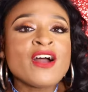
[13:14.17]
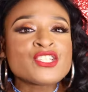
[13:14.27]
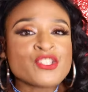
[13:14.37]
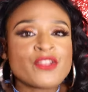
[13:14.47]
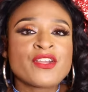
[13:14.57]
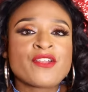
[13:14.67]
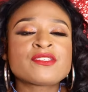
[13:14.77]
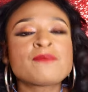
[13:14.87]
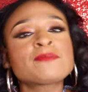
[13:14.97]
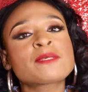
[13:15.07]
Show your girl
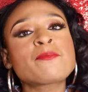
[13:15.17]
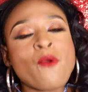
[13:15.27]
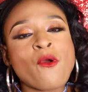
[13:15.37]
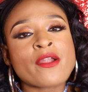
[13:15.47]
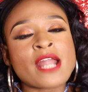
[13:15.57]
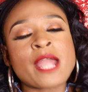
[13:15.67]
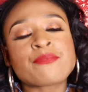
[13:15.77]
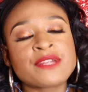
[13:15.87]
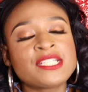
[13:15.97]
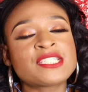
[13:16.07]
some support. I
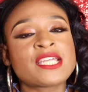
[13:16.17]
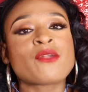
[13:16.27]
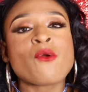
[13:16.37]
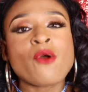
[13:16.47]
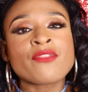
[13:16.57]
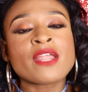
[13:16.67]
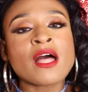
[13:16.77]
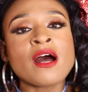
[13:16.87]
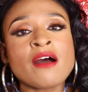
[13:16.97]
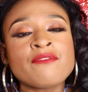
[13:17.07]
appreciate all the
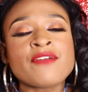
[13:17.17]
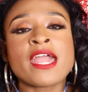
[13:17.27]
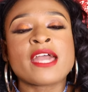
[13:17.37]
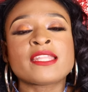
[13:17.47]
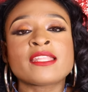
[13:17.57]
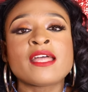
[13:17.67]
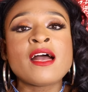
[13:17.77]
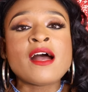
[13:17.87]
love, and